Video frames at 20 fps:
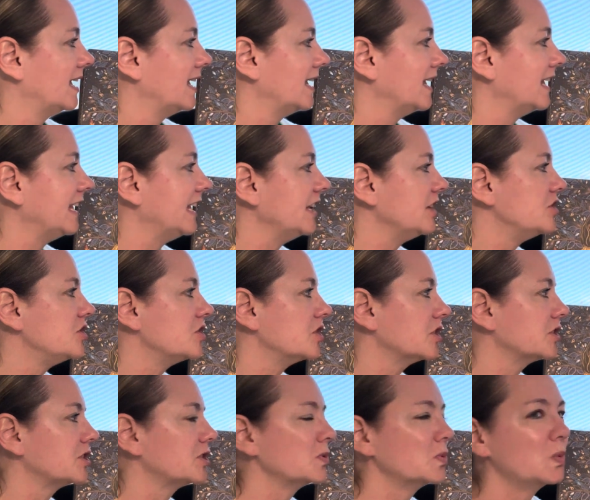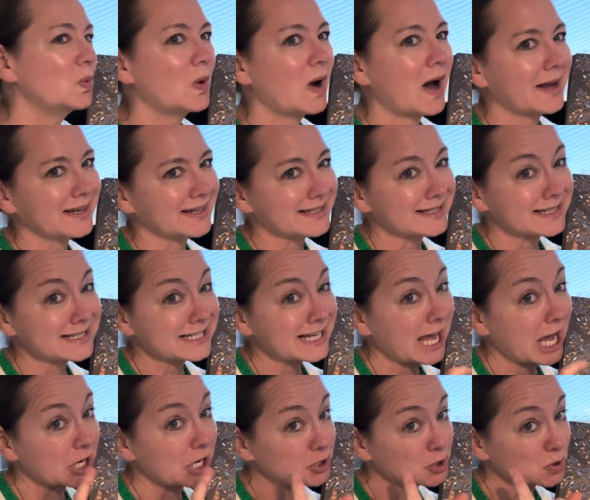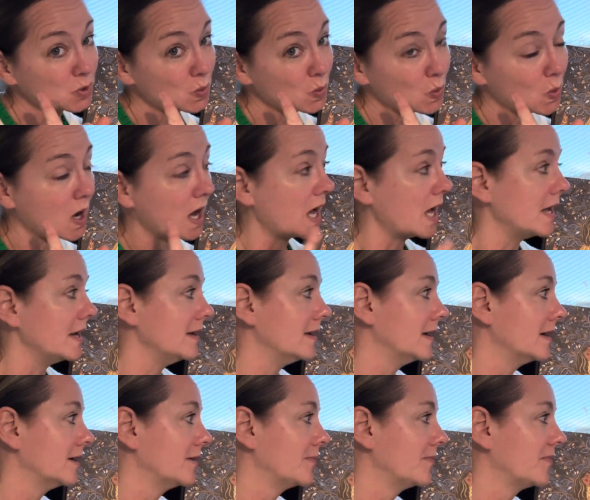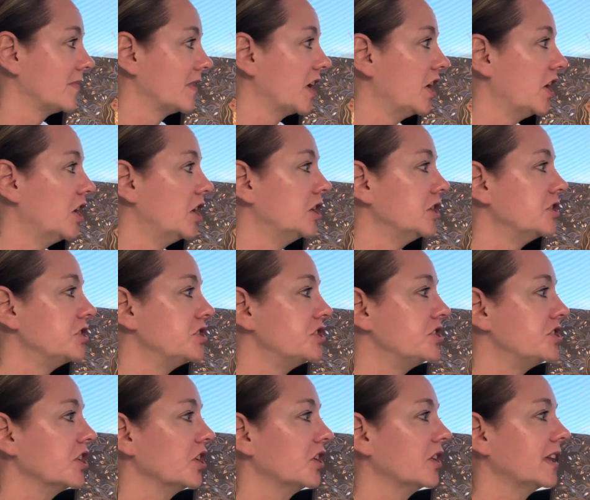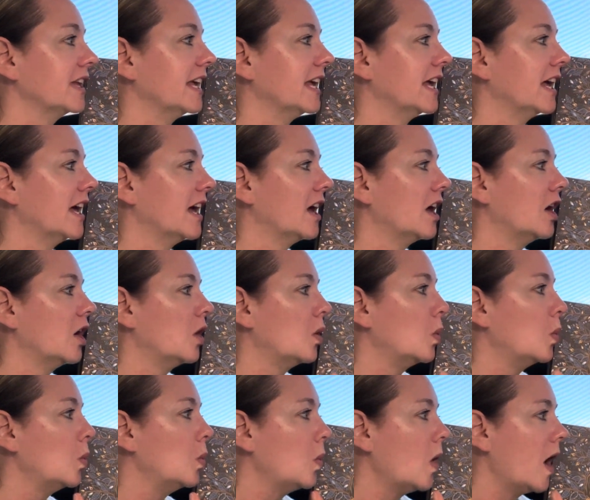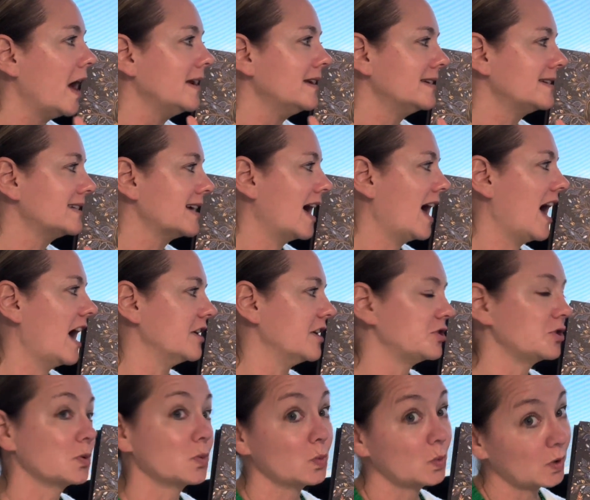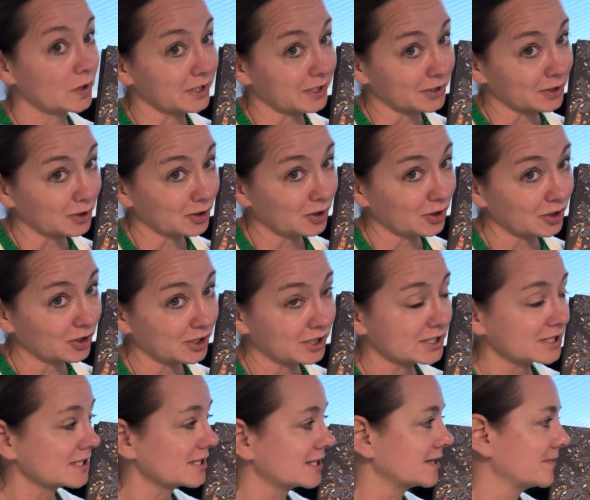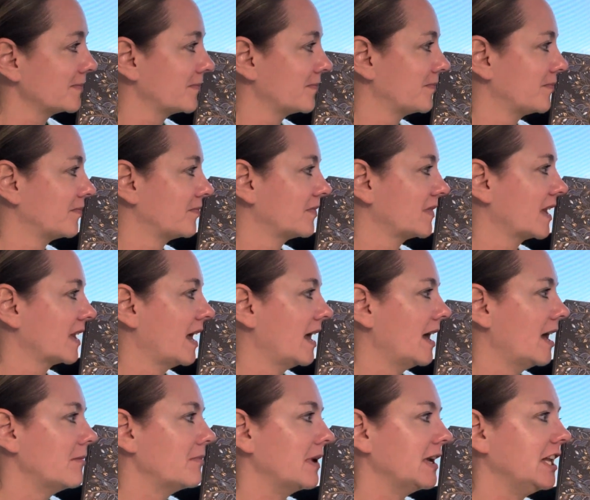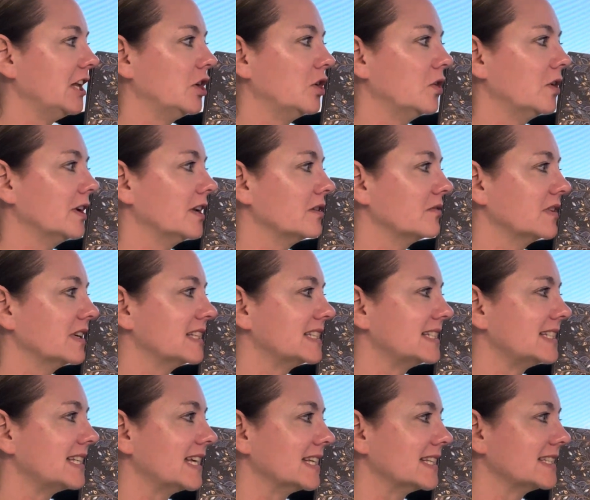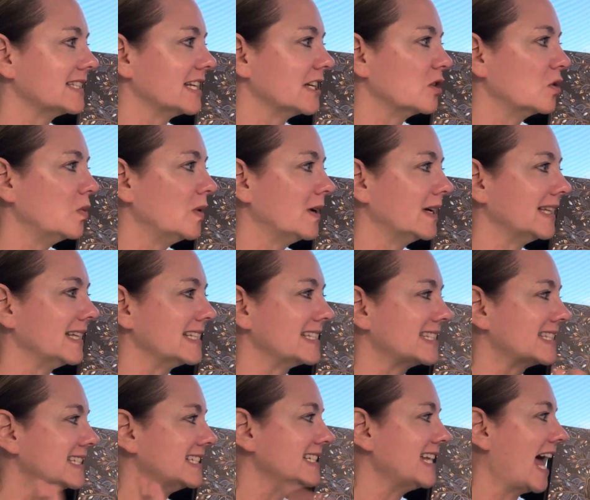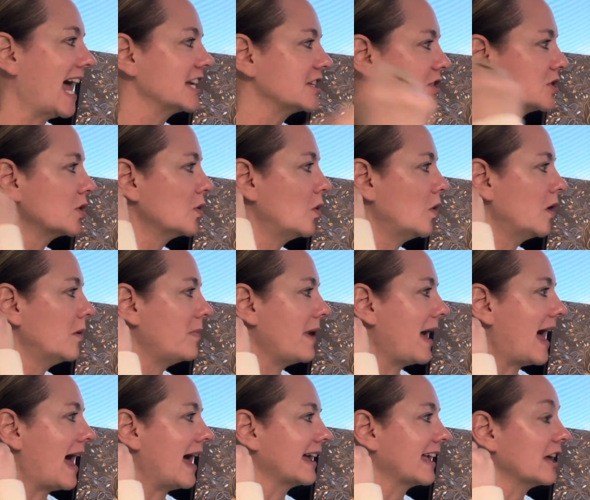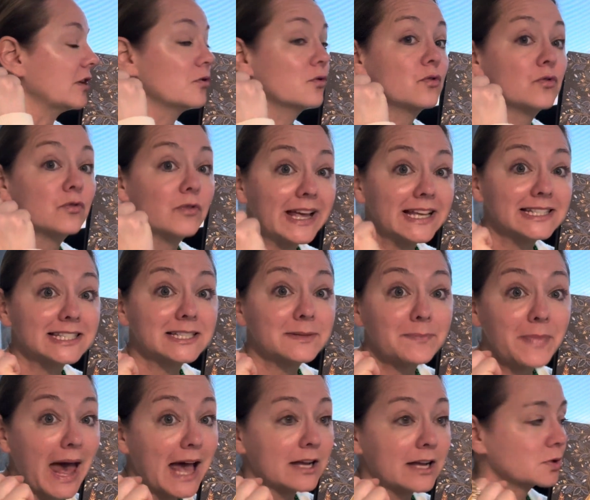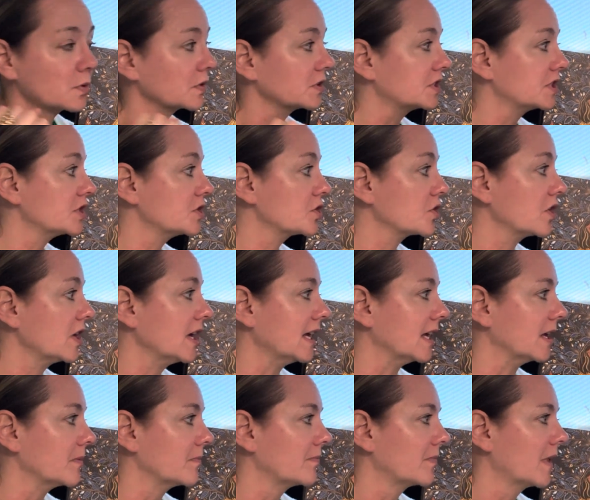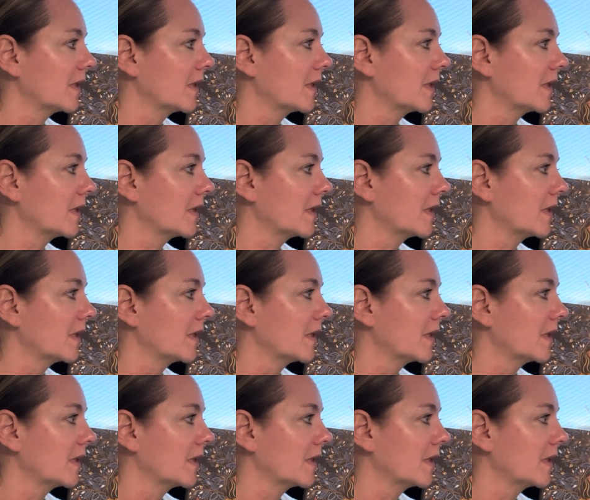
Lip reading: He just wanted to touch one. Surely, one touch wouldn't hurt. But he couldn't resist and quickly snatched the whole bag and raced back towards the tree.